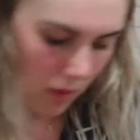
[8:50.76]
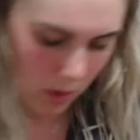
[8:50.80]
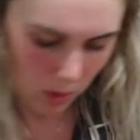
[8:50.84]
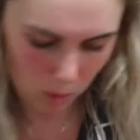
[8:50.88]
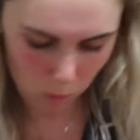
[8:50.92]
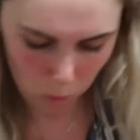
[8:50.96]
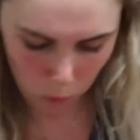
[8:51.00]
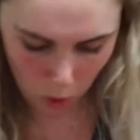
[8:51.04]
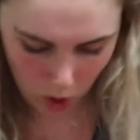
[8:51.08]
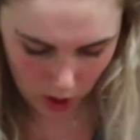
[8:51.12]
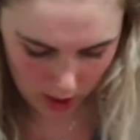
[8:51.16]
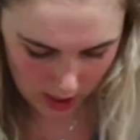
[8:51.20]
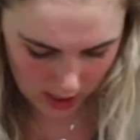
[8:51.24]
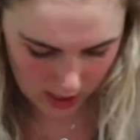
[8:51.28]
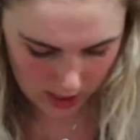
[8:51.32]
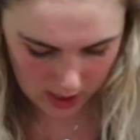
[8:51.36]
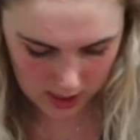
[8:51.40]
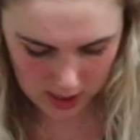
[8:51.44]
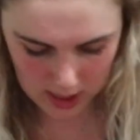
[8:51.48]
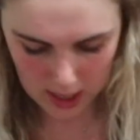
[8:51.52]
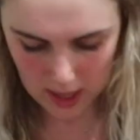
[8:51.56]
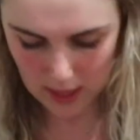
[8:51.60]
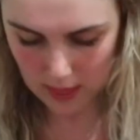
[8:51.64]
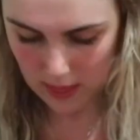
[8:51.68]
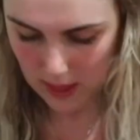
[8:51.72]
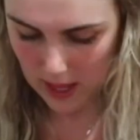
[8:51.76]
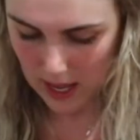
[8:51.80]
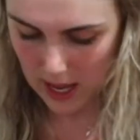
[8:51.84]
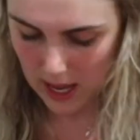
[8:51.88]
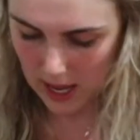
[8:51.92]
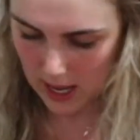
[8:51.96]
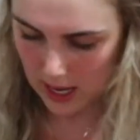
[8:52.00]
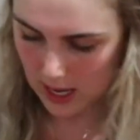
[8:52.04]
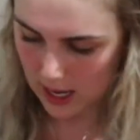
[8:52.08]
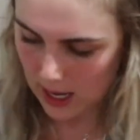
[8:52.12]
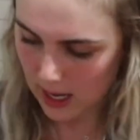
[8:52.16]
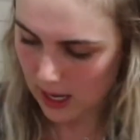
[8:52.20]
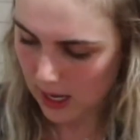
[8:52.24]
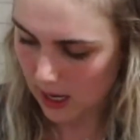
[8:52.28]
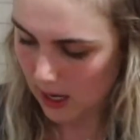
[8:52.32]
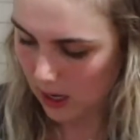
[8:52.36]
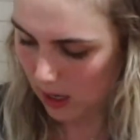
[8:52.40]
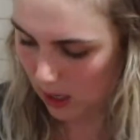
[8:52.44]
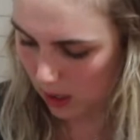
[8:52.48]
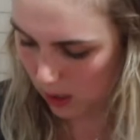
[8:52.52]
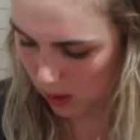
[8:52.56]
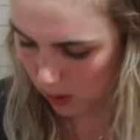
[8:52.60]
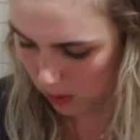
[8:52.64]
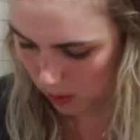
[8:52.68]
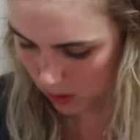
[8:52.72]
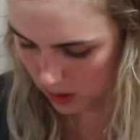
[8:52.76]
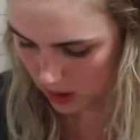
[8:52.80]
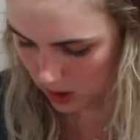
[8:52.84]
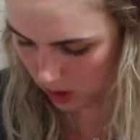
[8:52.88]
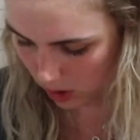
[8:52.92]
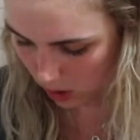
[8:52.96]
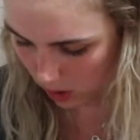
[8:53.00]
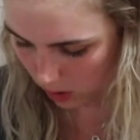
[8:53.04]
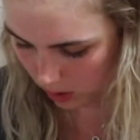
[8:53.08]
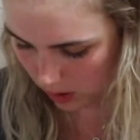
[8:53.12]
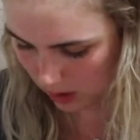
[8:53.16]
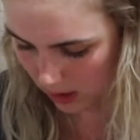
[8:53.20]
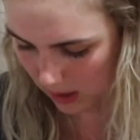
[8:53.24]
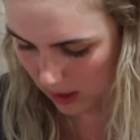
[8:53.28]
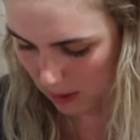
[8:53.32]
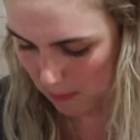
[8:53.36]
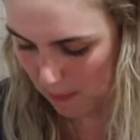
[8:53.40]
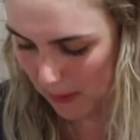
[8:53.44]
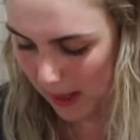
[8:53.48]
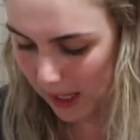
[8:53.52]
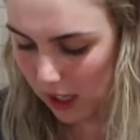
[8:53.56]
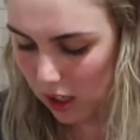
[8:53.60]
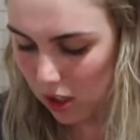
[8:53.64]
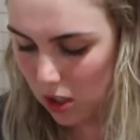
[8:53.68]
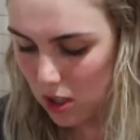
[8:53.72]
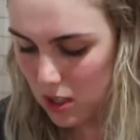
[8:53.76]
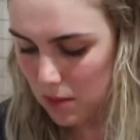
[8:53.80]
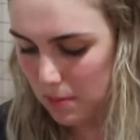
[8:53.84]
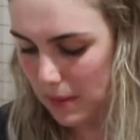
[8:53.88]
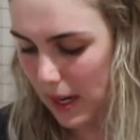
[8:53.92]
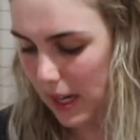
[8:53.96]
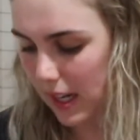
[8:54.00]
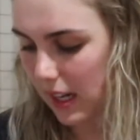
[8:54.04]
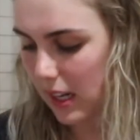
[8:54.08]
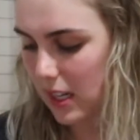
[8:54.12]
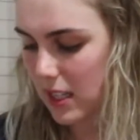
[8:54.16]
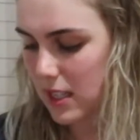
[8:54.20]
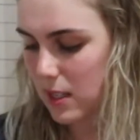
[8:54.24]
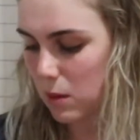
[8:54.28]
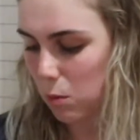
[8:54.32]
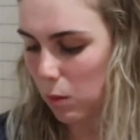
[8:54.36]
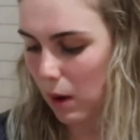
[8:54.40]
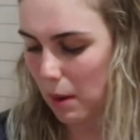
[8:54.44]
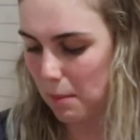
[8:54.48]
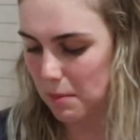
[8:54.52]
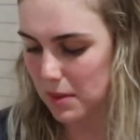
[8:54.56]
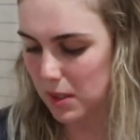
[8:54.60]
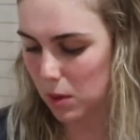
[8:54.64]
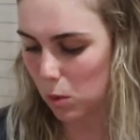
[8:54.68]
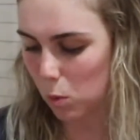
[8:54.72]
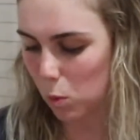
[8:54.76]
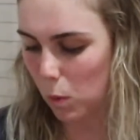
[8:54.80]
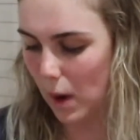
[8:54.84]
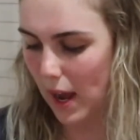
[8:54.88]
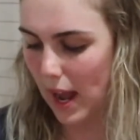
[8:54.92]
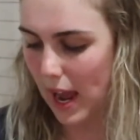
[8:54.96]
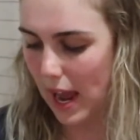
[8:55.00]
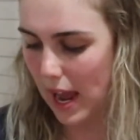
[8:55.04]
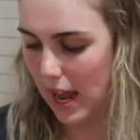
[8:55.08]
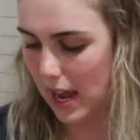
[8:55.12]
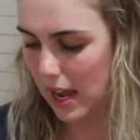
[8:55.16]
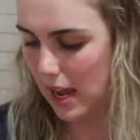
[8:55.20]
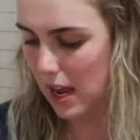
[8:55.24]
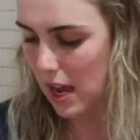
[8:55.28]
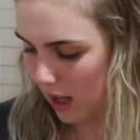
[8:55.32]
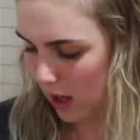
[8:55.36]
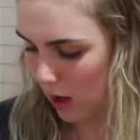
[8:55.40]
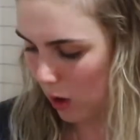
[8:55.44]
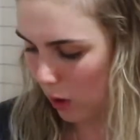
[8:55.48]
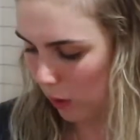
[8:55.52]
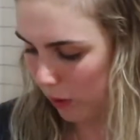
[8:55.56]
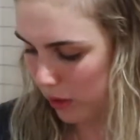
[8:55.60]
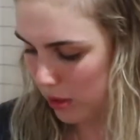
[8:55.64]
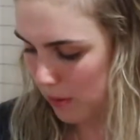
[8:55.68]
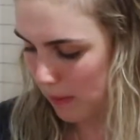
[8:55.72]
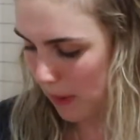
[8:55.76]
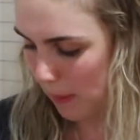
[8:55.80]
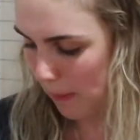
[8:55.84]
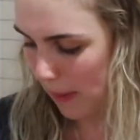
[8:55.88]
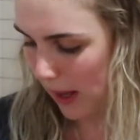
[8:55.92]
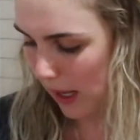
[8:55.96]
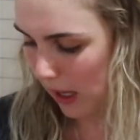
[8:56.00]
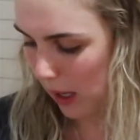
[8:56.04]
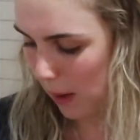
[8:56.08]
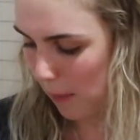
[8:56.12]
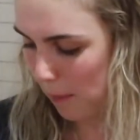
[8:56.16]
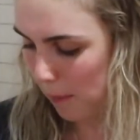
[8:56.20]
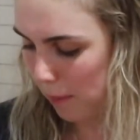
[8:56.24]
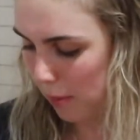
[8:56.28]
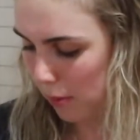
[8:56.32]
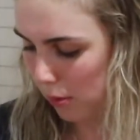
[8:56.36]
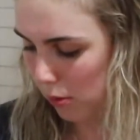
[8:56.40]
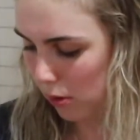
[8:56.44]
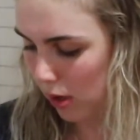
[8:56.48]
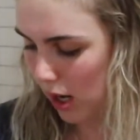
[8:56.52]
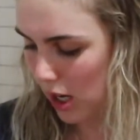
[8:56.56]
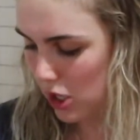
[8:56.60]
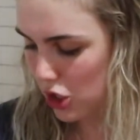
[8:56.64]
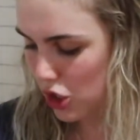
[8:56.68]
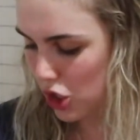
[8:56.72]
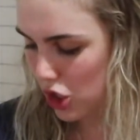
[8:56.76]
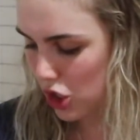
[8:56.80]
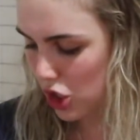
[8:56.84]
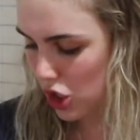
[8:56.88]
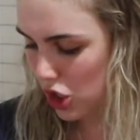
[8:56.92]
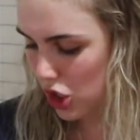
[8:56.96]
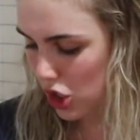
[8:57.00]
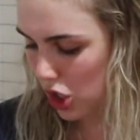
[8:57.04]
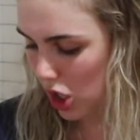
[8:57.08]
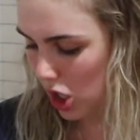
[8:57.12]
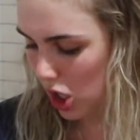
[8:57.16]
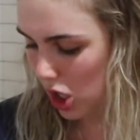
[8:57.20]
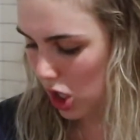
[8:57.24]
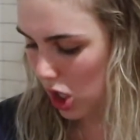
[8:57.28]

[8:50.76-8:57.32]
was the, what's it called? The Mecca Cosmetica Swept Away Ultimate Makeup Brush